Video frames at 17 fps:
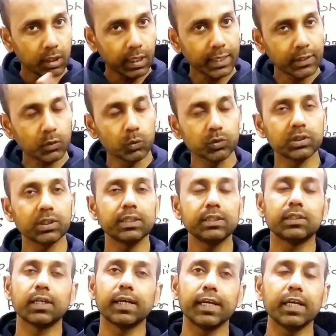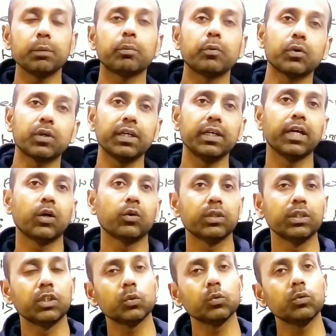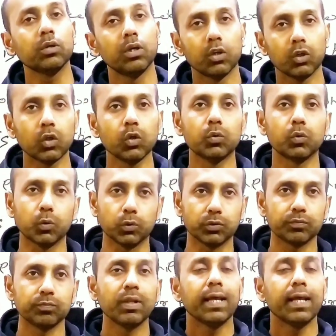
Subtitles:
Glycogen is again broken down into glucose,